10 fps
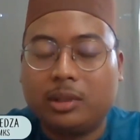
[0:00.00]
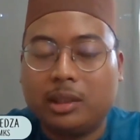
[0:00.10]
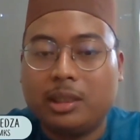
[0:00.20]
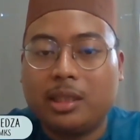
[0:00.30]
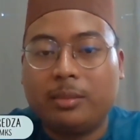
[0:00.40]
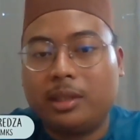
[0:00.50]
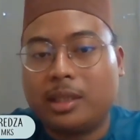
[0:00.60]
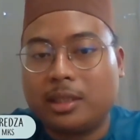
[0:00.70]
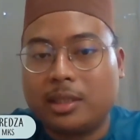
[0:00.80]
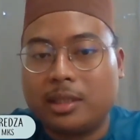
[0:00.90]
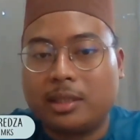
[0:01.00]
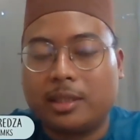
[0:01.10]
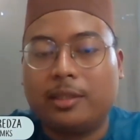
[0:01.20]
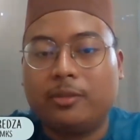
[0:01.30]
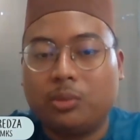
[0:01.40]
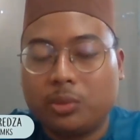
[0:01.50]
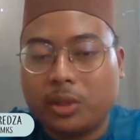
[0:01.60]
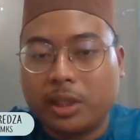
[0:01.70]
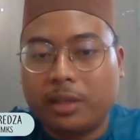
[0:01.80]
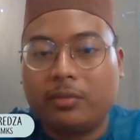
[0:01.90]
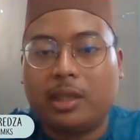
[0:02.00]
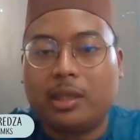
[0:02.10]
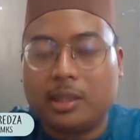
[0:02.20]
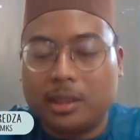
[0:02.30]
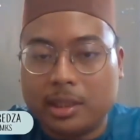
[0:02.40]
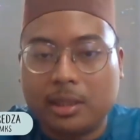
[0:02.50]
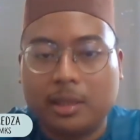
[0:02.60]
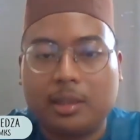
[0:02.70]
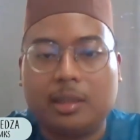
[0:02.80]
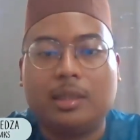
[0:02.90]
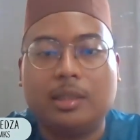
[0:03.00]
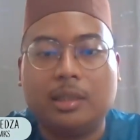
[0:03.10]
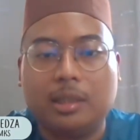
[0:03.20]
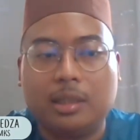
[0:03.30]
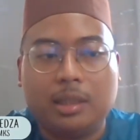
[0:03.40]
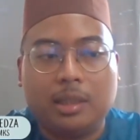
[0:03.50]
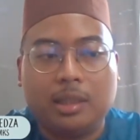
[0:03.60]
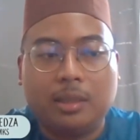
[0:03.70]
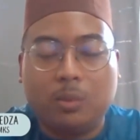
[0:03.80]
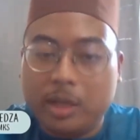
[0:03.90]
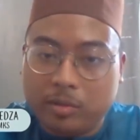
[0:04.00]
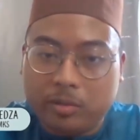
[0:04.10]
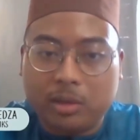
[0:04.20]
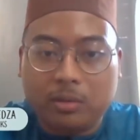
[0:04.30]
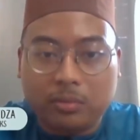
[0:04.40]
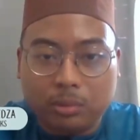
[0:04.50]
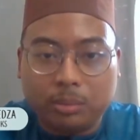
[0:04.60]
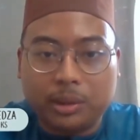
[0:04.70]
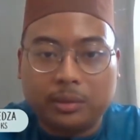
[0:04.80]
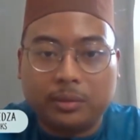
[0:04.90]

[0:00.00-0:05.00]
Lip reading: Islam addresses this, and to safeguard the chastity, the welfare of women.